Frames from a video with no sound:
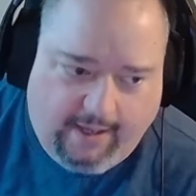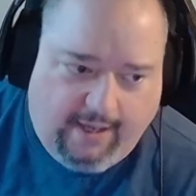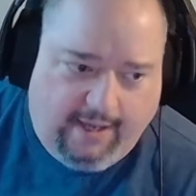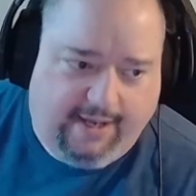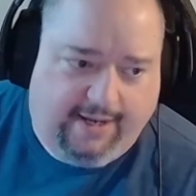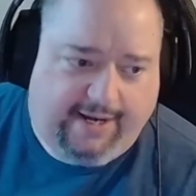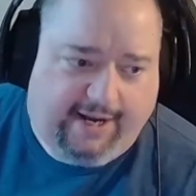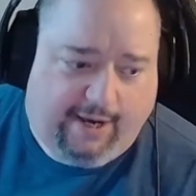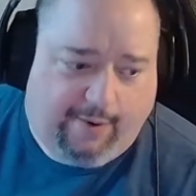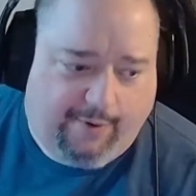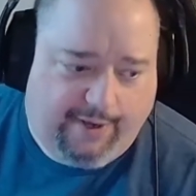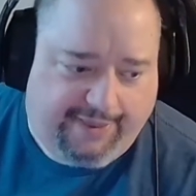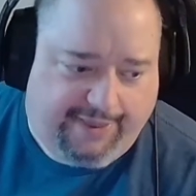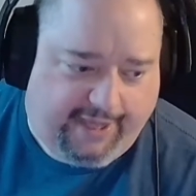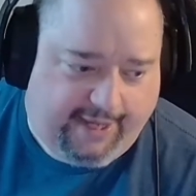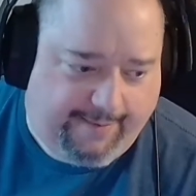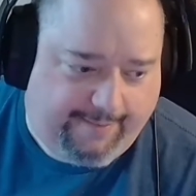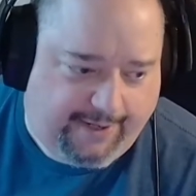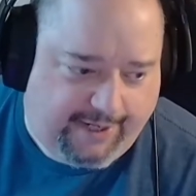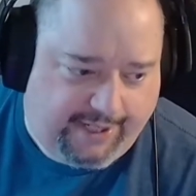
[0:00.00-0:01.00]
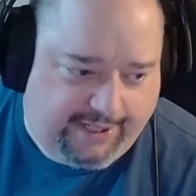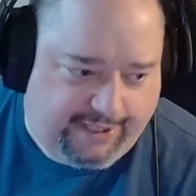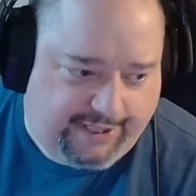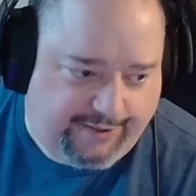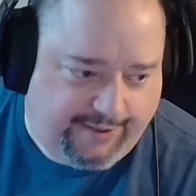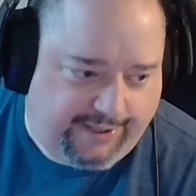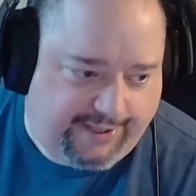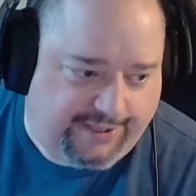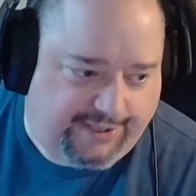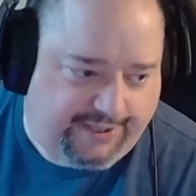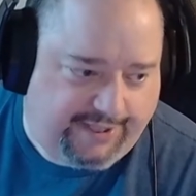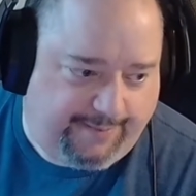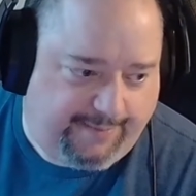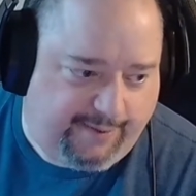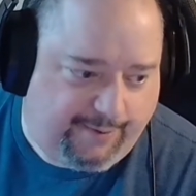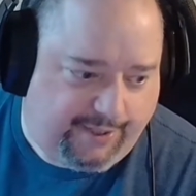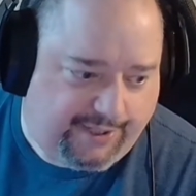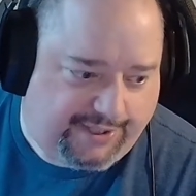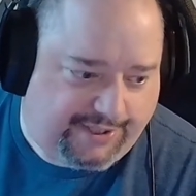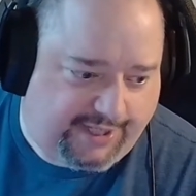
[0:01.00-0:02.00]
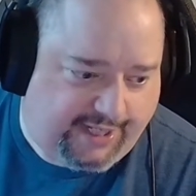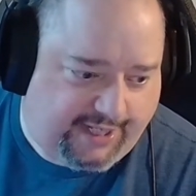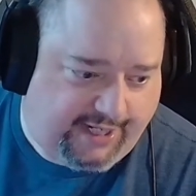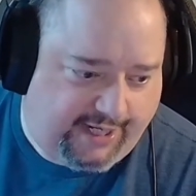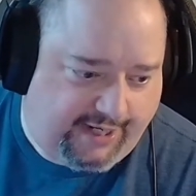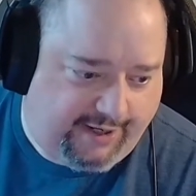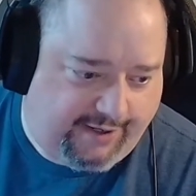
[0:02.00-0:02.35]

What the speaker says: Now, one thing I'm going to do is, give me 1 second here and